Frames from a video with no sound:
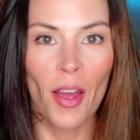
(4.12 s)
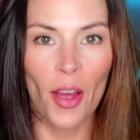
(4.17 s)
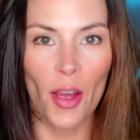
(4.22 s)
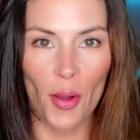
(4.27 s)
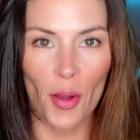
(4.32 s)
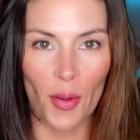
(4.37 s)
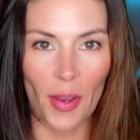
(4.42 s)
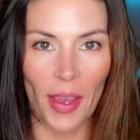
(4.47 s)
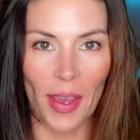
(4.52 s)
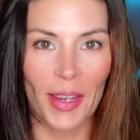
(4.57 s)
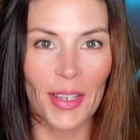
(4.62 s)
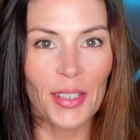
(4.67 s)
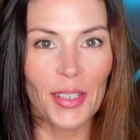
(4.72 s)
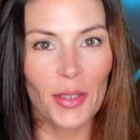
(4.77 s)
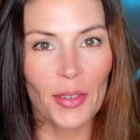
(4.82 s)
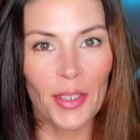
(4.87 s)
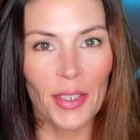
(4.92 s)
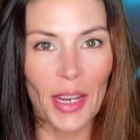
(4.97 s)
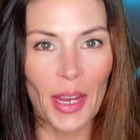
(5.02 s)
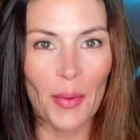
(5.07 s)
Okay, so
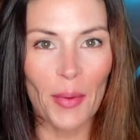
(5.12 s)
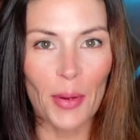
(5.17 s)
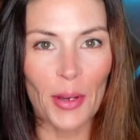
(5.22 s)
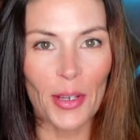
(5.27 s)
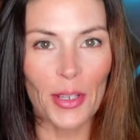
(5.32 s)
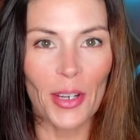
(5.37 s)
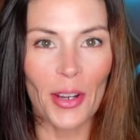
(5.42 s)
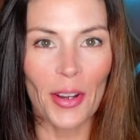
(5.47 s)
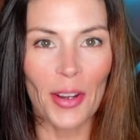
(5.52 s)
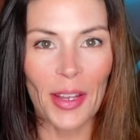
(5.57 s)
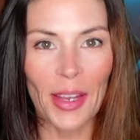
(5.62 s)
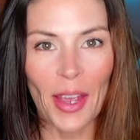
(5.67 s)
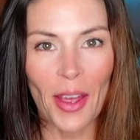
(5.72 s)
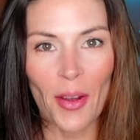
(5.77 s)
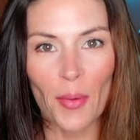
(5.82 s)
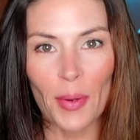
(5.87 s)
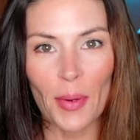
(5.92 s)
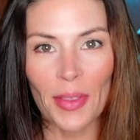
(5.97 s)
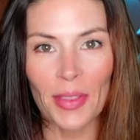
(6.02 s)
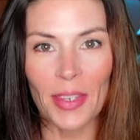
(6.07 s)
today we are starting
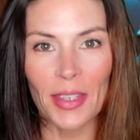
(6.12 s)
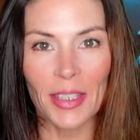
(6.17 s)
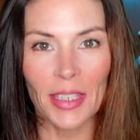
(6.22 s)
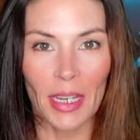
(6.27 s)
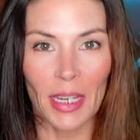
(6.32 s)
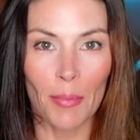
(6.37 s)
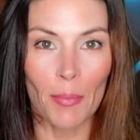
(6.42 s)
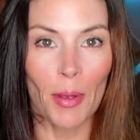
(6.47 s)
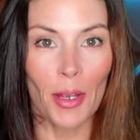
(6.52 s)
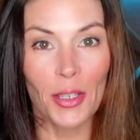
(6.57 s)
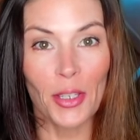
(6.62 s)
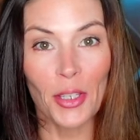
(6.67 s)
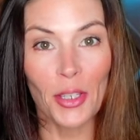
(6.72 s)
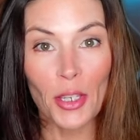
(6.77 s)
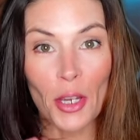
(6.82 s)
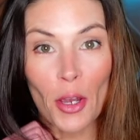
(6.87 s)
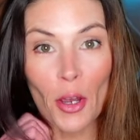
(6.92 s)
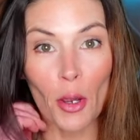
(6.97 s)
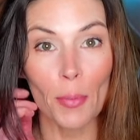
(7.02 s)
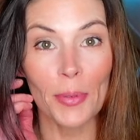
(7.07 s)
out with the Sea Moss
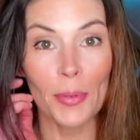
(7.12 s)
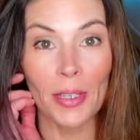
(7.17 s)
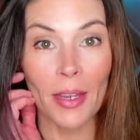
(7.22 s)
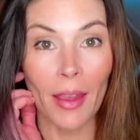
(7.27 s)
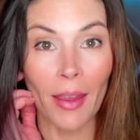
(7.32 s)
soaps,